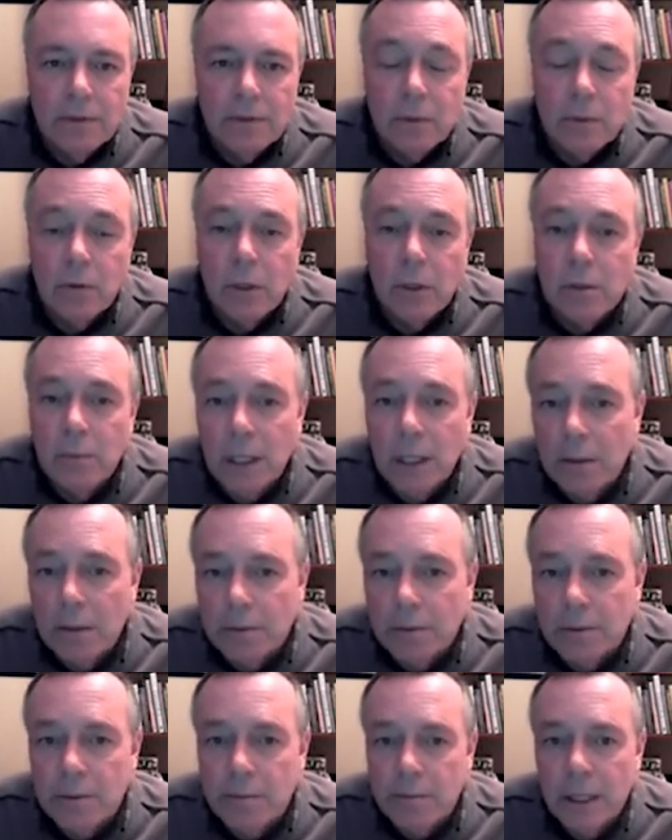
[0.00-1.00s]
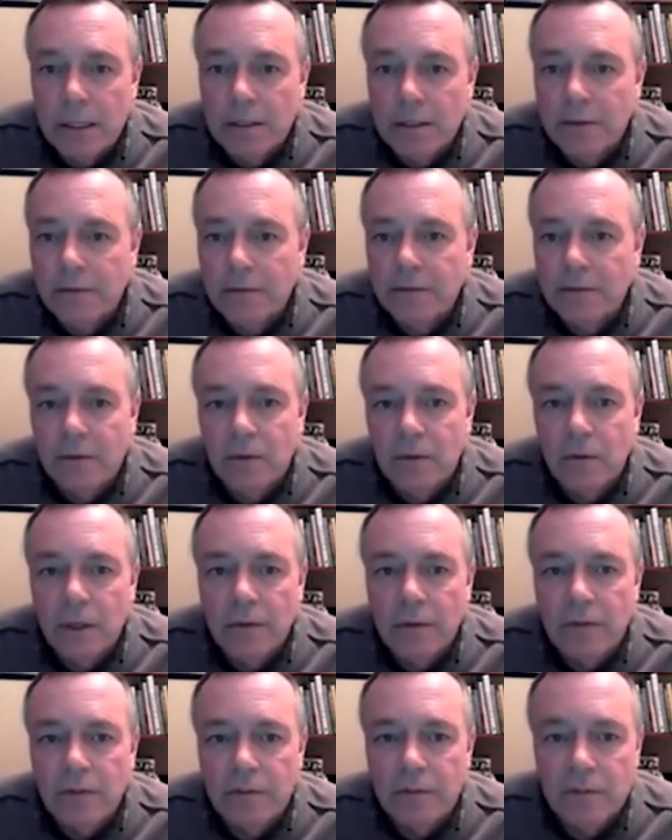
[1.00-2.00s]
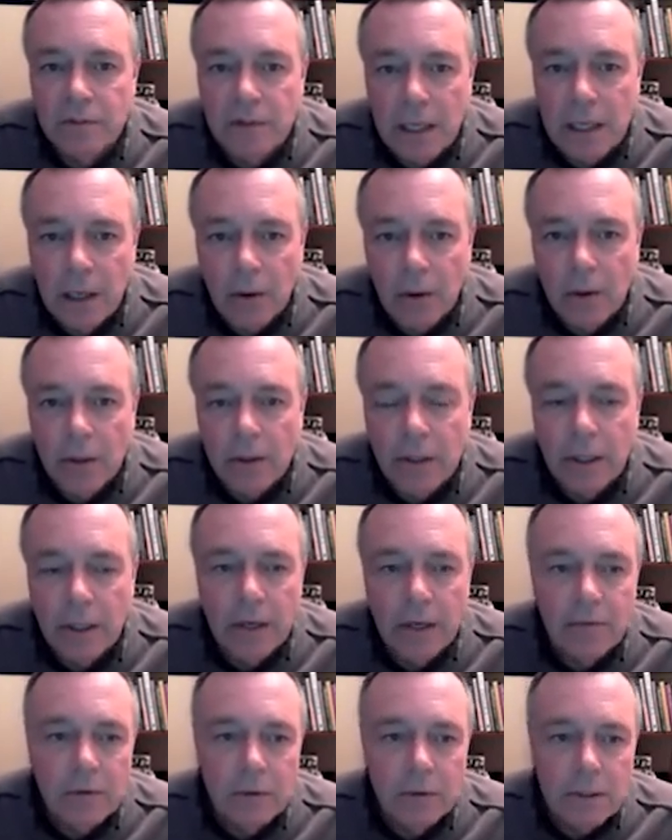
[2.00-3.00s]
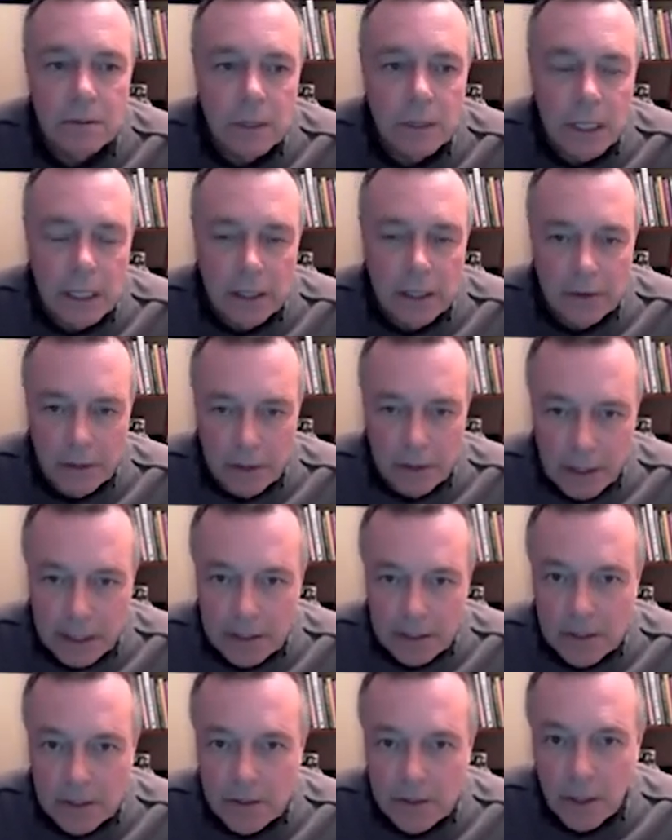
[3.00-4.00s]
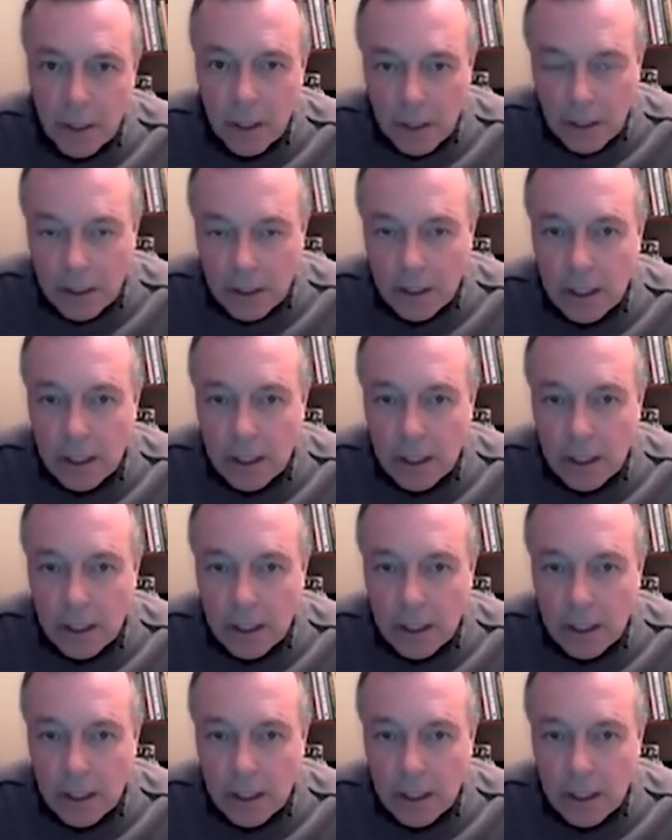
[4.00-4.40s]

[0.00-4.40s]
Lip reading: an ornamental perspective, you have the flower and you have the nice dark